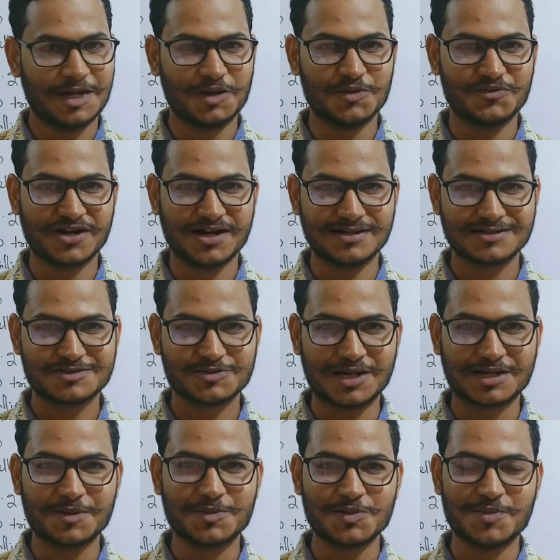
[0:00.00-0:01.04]
Hello friends,
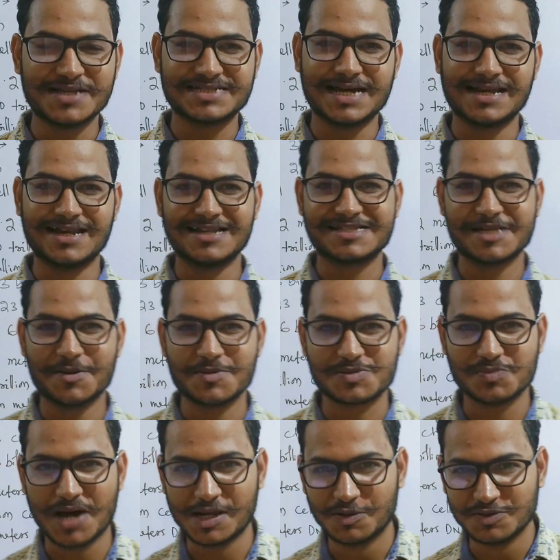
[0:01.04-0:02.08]
welcome to my channel
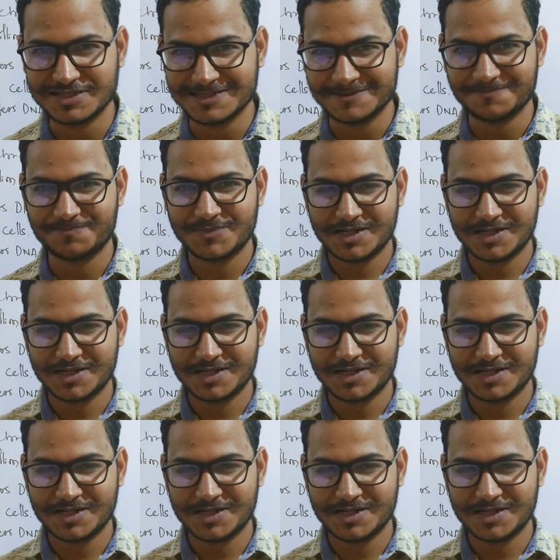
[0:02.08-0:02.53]
Same's Biology.